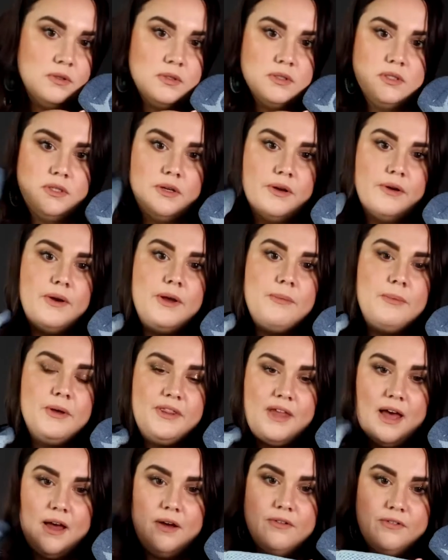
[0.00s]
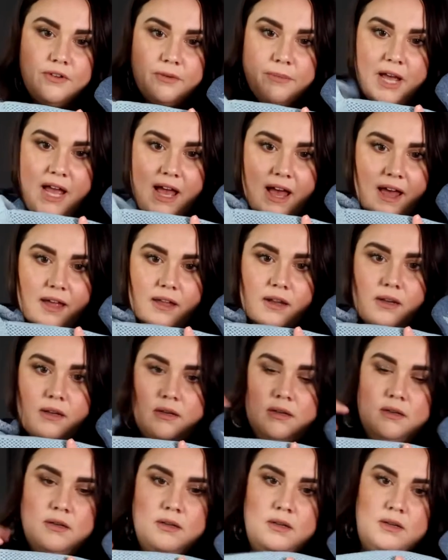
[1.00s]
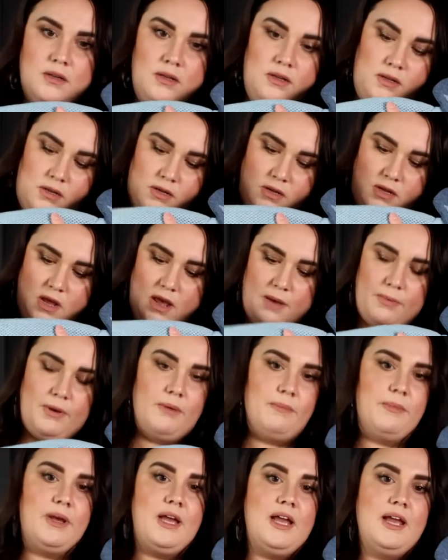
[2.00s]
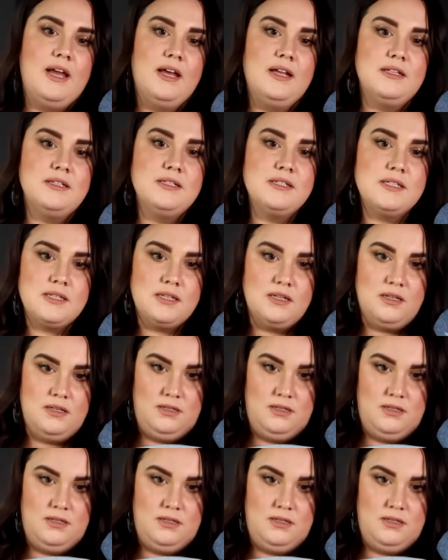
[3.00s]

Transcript: So I put that over my head. I put my hands